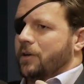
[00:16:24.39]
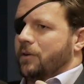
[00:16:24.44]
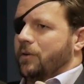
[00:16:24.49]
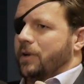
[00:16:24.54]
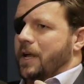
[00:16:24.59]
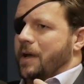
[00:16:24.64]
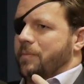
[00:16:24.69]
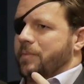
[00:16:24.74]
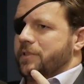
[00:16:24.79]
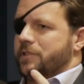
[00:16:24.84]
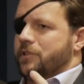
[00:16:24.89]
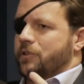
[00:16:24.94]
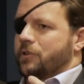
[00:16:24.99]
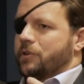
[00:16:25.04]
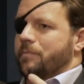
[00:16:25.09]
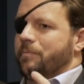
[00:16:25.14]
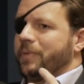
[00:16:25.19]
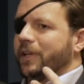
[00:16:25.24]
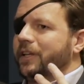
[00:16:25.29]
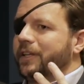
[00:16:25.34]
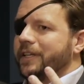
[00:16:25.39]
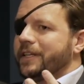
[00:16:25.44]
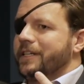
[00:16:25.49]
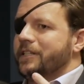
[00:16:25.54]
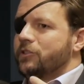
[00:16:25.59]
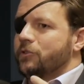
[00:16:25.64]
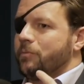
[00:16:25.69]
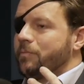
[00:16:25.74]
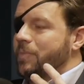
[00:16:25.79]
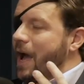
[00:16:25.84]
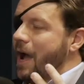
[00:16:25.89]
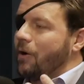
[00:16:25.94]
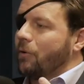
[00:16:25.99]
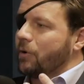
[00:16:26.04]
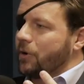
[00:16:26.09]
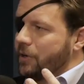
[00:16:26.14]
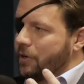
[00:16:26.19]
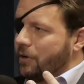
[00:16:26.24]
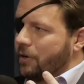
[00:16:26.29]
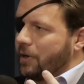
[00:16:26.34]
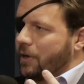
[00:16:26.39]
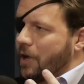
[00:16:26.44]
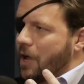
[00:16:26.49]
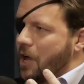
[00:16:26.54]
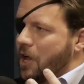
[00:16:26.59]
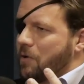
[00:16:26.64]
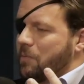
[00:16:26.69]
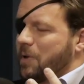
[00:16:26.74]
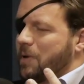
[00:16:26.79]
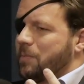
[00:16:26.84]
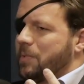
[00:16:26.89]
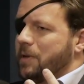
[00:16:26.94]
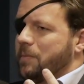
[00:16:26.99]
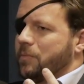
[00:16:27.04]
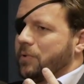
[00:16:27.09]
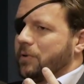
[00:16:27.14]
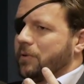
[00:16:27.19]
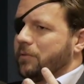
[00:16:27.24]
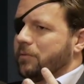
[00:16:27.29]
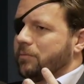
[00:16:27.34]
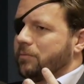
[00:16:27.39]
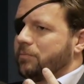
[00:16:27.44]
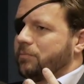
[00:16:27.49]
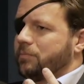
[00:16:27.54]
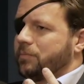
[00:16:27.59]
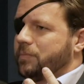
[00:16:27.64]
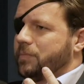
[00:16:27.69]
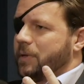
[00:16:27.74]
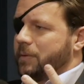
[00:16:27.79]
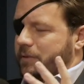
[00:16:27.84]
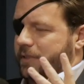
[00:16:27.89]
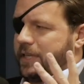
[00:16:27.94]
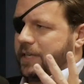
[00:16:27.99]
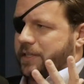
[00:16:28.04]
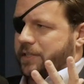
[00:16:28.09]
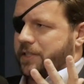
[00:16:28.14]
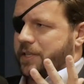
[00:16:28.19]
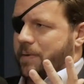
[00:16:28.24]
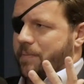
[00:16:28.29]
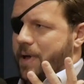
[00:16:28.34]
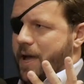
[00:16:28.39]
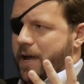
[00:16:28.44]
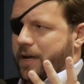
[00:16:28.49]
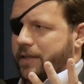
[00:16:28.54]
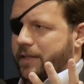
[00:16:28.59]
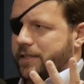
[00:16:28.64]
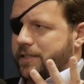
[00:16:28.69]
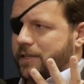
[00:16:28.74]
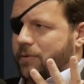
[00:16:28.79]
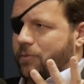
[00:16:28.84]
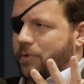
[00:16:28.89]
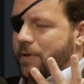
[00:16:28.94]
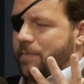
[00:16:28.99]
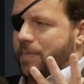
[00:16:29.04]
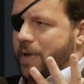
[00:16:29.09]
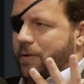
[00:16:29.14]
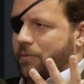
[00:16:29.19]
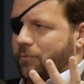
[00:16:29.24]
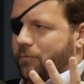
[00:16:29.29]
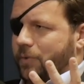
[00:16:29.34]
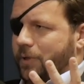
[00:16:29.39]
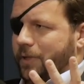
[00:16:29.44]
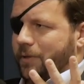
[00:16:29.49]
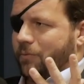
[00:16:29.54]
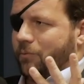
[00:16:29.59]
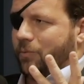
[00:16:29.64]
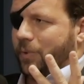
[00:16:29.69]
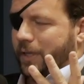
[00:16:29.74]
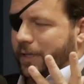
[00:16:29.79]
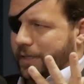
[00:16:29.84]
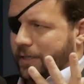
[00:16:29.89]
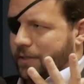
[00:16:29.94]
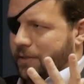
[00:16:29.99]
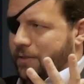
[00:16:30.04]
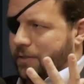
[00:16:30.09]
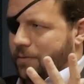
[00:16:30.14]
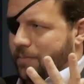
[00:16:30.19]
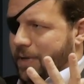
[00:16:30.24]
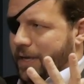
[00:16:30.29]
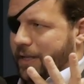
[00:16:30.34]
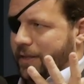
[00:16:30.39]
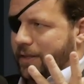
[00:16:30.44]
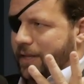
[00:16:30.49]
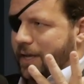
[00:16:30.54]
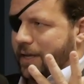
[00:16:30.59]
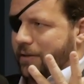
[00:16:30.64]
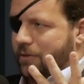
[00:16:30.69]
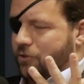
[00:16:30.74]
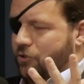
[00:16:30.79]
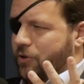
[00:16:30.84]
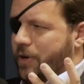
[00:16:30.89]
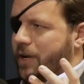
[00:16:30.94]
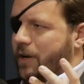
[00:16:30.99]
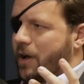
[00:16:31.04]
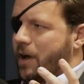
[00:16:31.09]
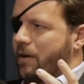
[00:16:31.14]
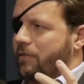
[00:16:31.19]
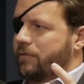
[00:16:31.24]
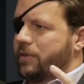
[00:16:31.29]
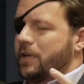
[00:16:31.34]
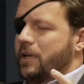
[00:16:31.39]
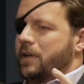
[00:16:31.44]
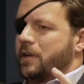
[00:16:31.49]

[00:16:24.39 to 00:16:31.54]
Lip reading: what happens to your ability to power your economy, people take a step back and they say, well, I'm not really willing to make that trade-off.